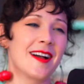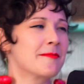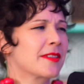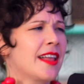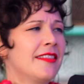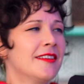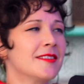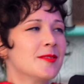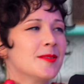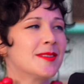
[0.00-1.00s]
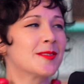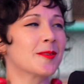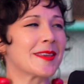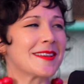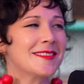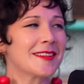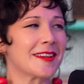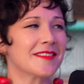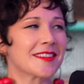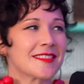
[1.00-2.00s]
I'm glad that you still think it's a
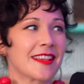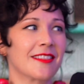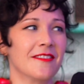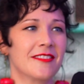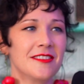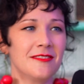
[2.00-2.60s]
gift because I love that you